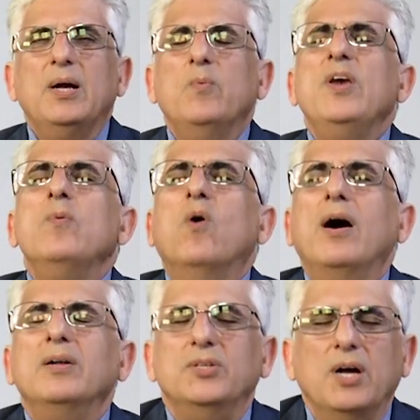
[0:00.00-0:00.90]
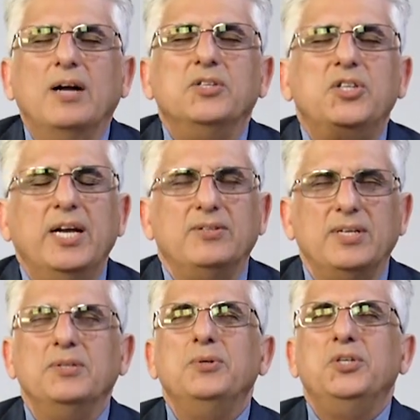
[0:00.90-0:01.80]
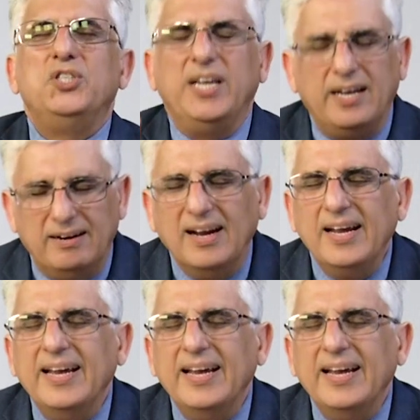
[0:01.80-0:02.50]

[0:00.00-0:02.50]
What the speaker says: We want our children to share